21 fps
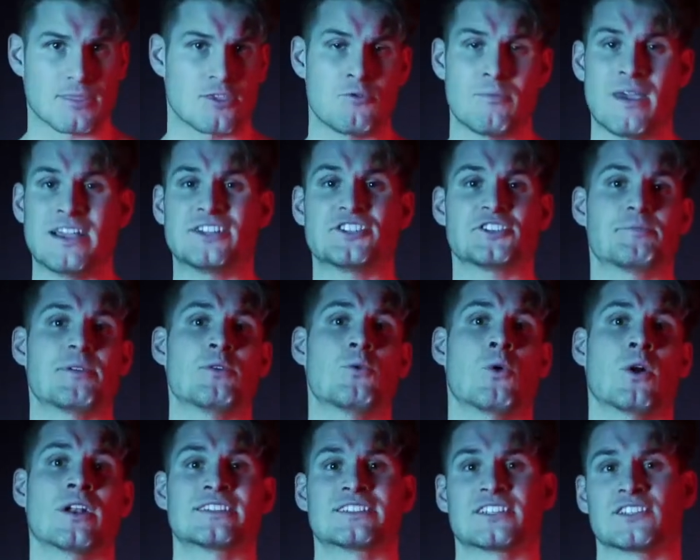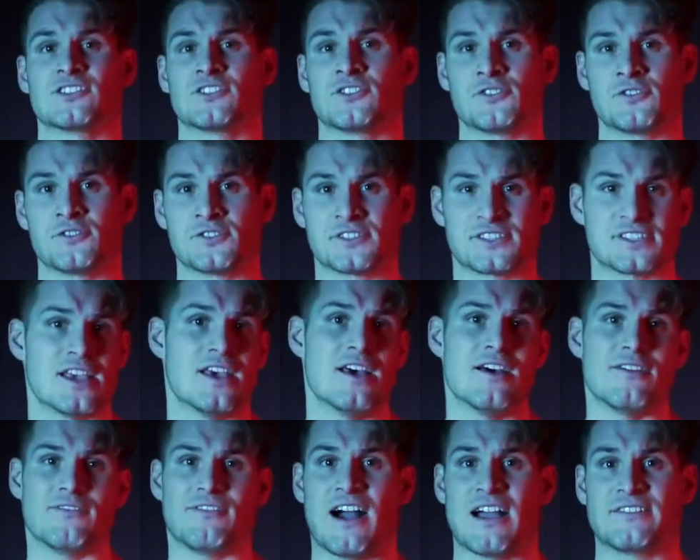You may just be wanting to lose
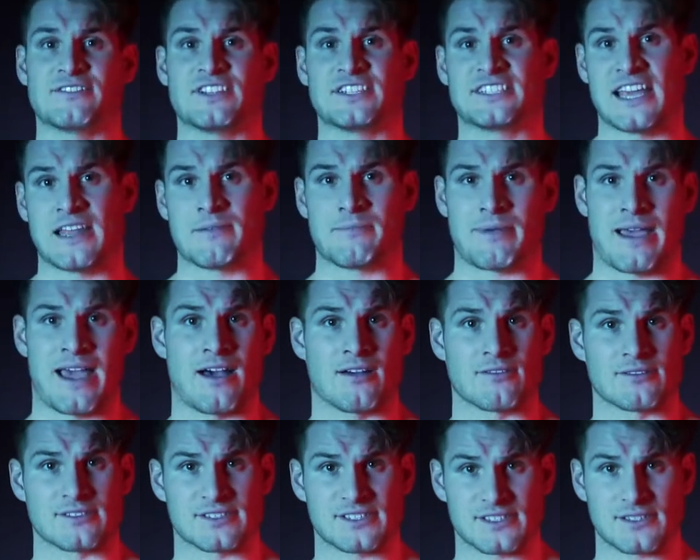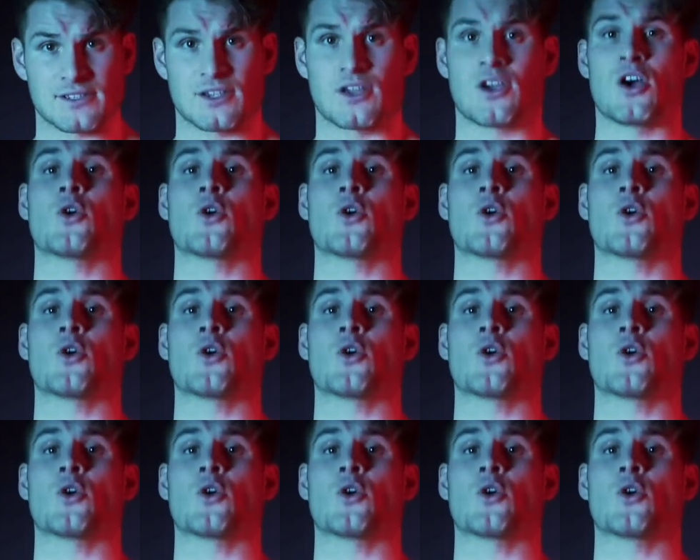5 to 10 pounds.